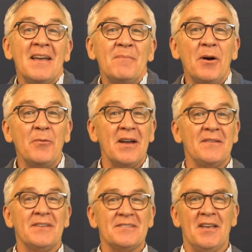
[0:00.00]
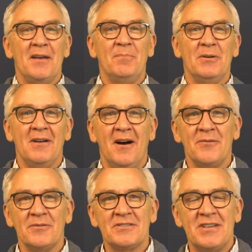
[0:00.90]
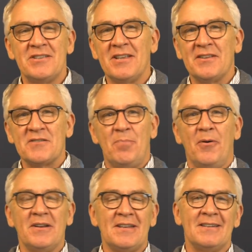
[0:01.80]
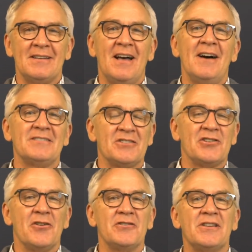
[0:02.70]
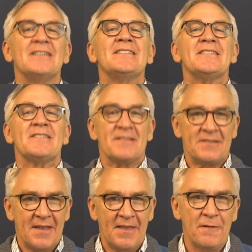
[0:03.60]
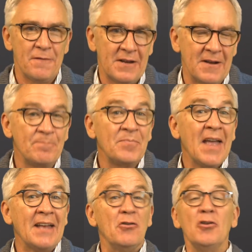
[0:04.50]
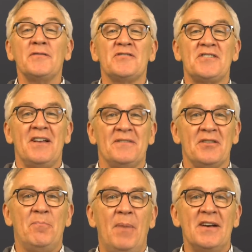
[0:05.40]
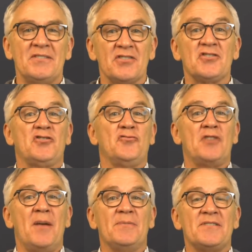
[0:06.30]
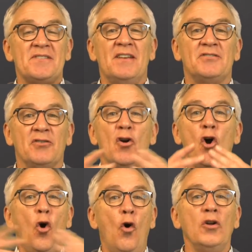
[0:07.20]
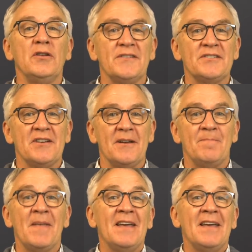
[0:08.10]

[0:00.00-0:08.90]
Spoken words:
By way of example, I was teaching this point at a large church in South Africa. And all of a sudden, the pastor stood up and said to all of his team,